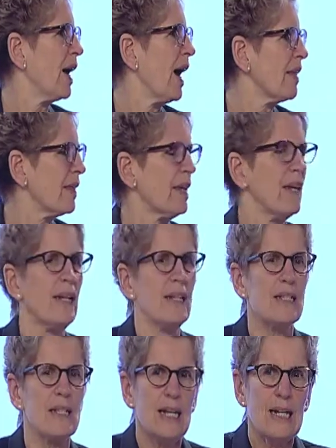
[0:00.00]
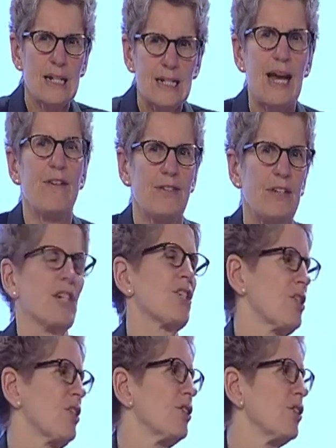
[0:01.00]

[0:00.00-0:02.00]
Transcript: I think it is definitional